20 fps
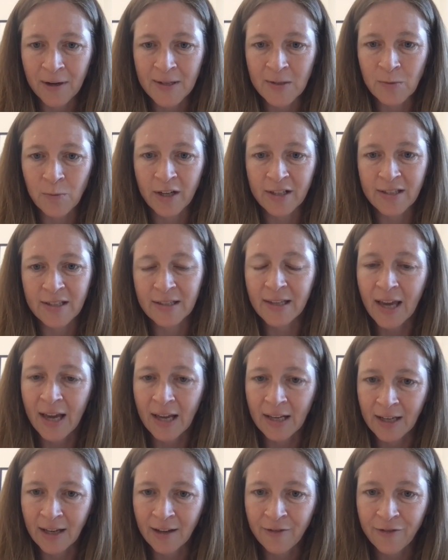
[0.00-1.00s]
has worked in
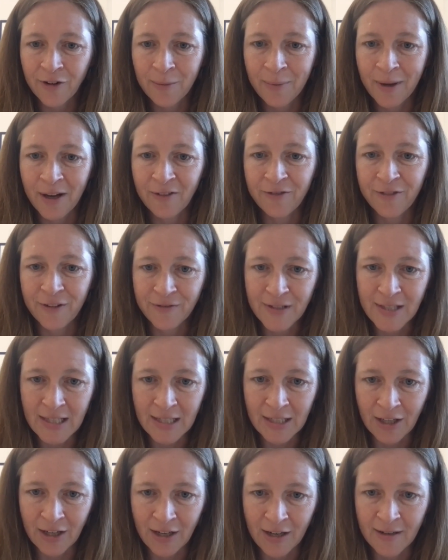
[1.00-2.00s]
Kenya for about
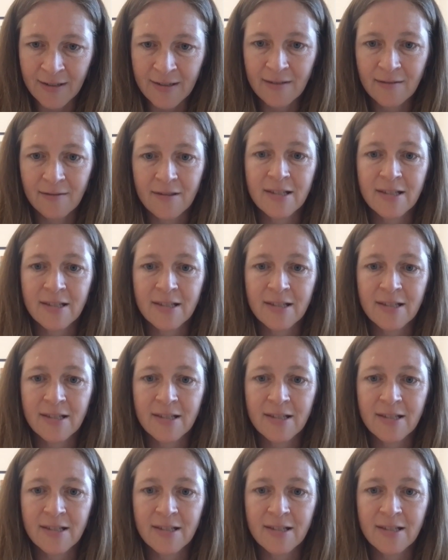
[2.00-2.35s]
fifteen years,